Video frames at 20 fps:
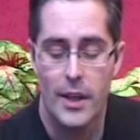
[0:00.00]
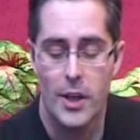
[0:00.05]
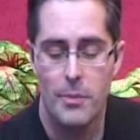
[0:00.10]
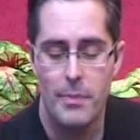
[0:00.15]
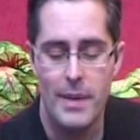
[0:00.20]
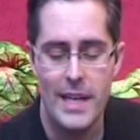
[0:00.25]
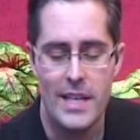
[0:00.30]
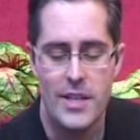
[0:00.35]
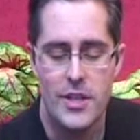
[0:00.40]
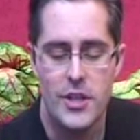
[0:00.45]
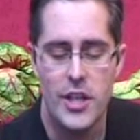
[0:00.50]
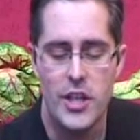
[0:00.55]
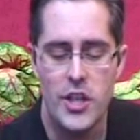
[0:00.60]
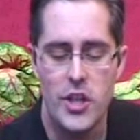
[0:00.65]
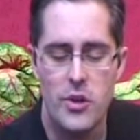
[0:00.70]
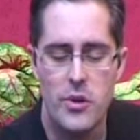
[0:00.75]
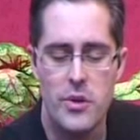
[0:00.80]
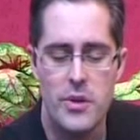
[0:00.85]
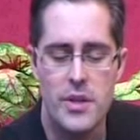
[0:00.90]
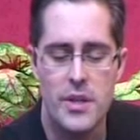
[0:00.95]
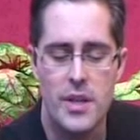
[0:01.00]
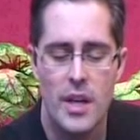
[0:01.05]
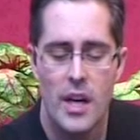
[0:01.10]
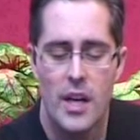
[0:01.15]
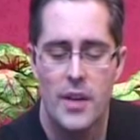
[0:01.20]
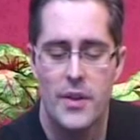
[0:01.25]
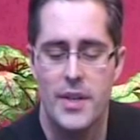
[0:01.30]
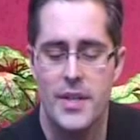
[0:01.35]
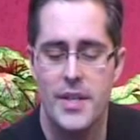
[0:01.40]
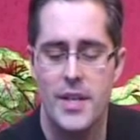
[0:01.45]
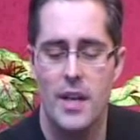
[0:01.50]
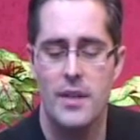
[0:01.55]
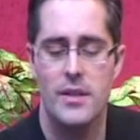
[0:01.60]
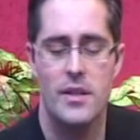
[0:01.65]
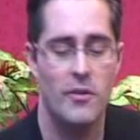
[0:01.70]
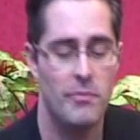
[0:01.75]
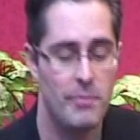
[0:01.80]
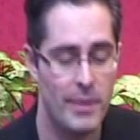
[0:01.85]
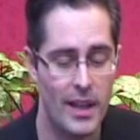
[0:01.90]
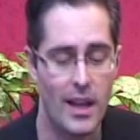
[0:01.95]
Letter B, she used the
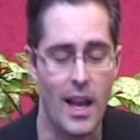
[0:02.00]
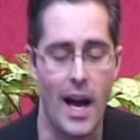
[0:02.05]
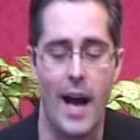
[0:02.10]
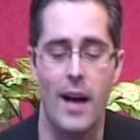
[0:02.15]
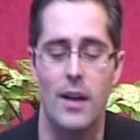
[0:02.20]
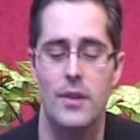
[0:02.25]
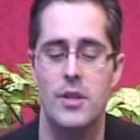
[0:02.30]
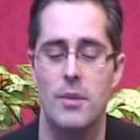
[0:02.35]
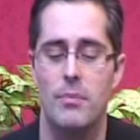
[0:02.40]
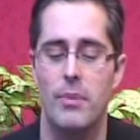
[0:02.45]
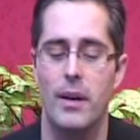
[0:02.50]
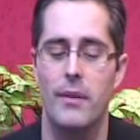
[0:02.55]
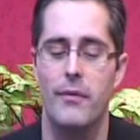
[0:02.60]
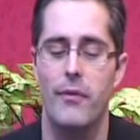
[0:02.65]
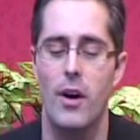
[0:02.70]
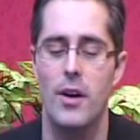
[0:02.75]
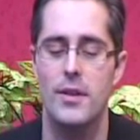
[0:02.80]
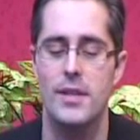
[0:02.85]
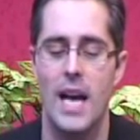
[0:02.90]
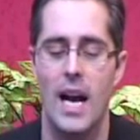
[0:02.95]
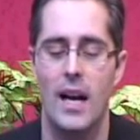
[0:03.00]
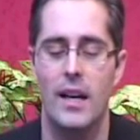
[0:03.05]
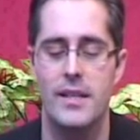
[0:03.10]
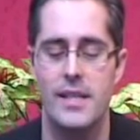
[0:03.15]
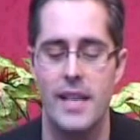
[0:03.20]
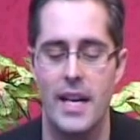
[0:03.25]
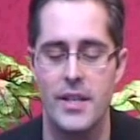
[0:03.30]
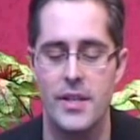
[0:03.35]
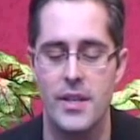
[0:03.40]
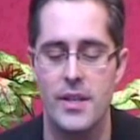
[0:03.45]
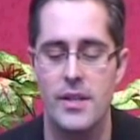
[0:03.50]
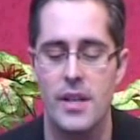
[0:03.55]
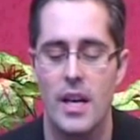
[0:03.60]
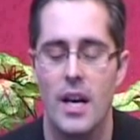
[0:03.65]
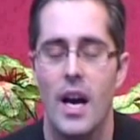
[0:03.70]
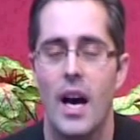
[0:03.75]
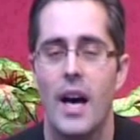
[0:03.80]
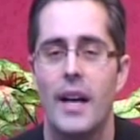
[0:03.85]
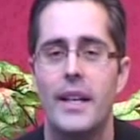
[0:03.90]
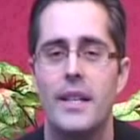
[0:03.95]
sons of Belial to bring false accusations
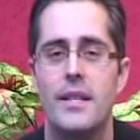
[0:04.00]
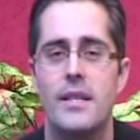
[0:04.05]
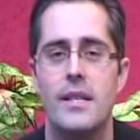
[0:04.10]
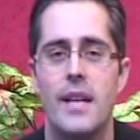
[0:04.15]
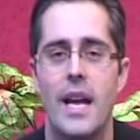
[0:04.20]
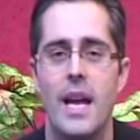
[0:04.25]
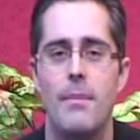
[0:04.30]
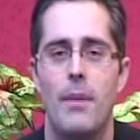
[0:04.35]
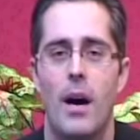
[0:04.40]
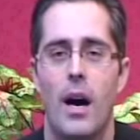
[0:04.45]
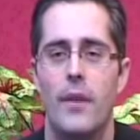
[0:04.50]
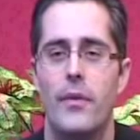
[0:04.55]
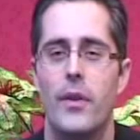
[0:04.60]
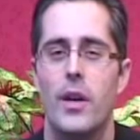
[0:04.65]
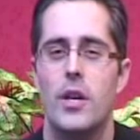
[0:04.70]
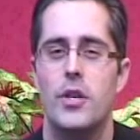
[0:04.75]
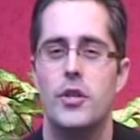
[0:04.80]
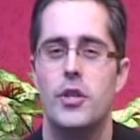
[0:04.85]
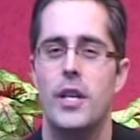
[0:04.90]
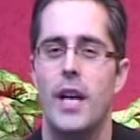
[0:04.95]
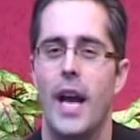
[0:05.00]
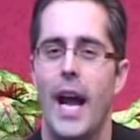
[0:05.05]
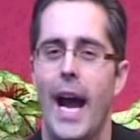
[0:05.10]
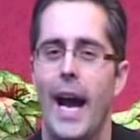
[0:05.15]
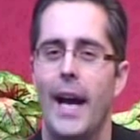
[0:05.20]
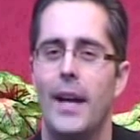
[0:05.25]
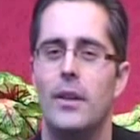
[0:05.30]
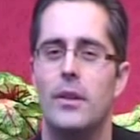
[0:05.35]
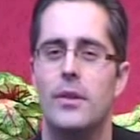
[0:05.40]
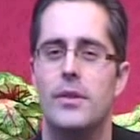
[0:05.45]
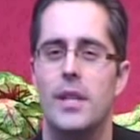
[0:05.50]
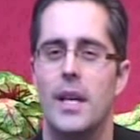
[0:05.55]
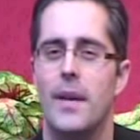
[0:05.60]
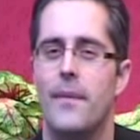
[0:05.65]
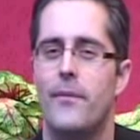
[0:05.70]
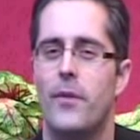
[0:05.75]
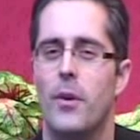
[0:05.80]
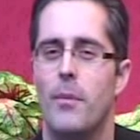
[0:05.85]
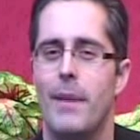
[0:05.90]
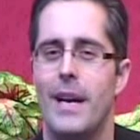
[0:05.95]
against Naboth. She handles
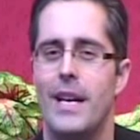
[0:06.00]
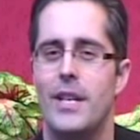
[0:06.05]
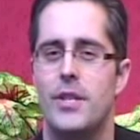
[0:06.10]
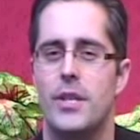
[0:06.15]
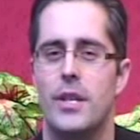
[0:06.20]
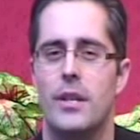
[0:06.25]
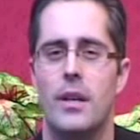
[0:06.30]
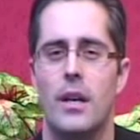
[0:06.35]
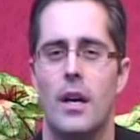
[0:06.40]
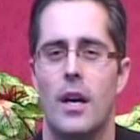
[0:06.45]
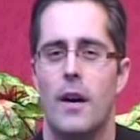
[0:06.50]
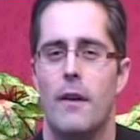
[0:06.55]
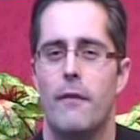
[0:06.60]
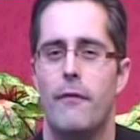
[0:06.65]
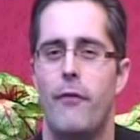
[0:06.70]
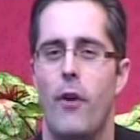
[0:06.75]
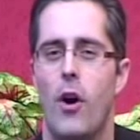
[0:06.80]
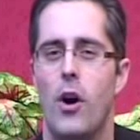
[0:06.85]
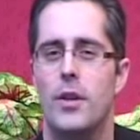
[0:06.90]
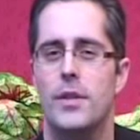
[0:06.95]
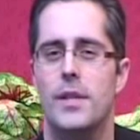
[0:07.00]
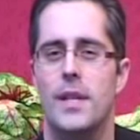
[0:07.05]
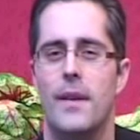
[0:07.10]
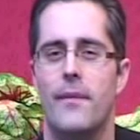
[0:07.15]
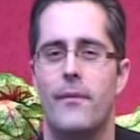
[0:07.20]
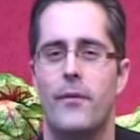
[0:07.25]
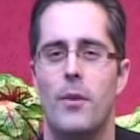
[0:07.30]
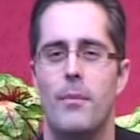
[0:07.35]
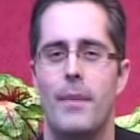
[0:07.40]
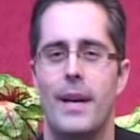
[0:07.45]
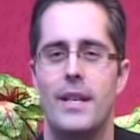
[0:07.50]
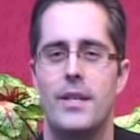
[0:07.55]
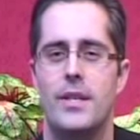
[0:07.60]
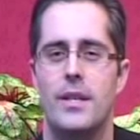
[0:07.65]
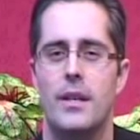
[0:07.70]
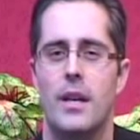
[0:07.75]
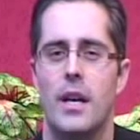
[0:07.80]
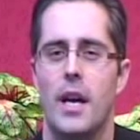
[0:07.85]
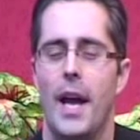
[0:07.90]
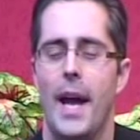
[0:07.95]
information, false
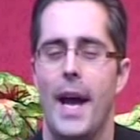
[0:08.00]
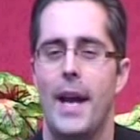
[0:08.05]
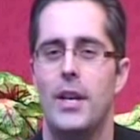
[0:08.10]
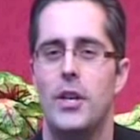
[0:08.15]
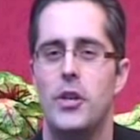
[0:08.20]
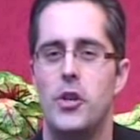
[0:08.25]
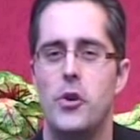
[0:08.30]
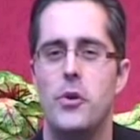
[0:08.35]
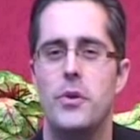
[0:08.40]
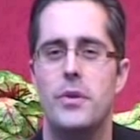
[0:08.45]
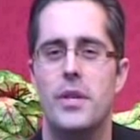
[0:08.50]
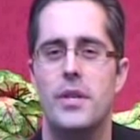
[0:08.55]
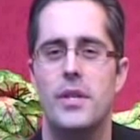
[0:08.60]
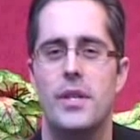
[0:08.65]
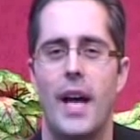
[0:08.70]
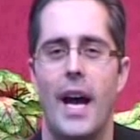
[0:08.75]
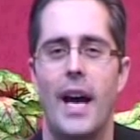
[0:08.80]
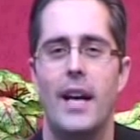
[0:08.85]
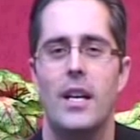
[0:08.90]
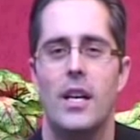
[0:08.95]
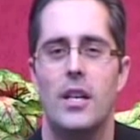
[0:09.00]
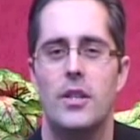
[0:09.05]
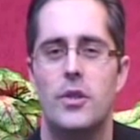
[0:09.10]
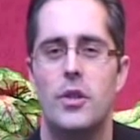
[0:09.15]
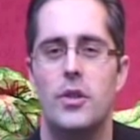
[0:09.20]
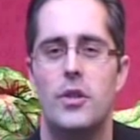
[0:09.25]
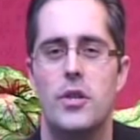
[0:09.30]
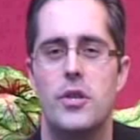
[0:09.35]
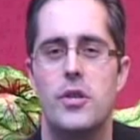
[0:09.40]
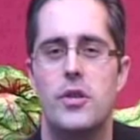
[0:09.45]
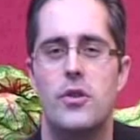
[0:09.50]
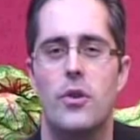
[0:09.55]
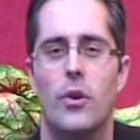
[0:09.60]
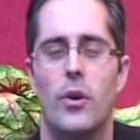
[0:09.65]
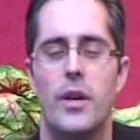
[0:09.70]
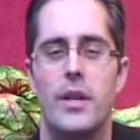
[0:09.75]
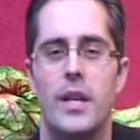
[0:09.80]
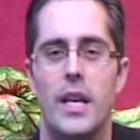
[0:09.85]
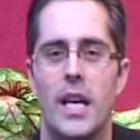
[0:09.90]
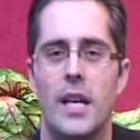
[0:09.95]
information, and uses that to
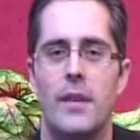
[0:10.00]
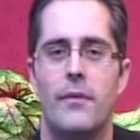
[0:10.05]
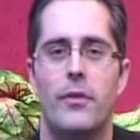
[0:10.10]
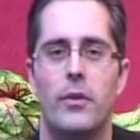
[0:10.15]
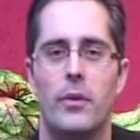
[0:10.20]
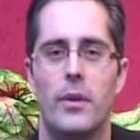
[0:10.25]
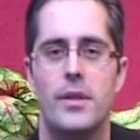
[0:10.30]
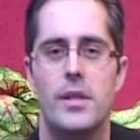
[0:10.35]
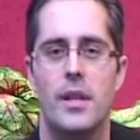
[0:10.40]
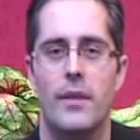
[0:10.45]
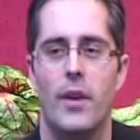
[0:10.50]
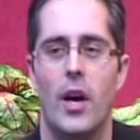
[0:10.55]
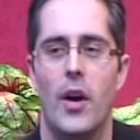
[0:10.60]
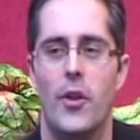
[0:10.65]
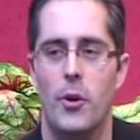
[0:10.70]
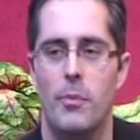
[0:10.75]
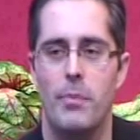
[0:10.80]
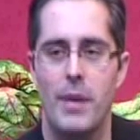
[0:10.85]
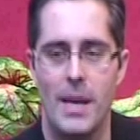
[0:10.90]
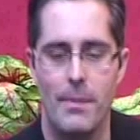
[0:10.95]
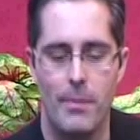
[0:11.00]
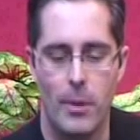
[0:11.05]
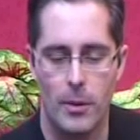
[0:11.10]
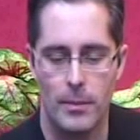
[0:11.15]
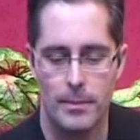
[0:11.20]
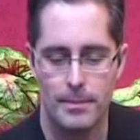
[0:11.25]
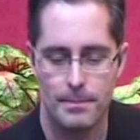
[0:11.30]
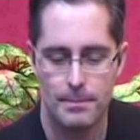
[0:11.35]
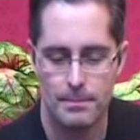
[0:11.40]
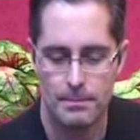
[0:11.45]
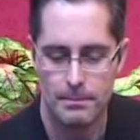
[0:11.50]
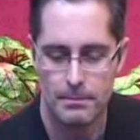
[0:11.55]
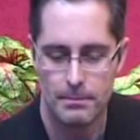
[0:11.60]
destroy the influence of other people.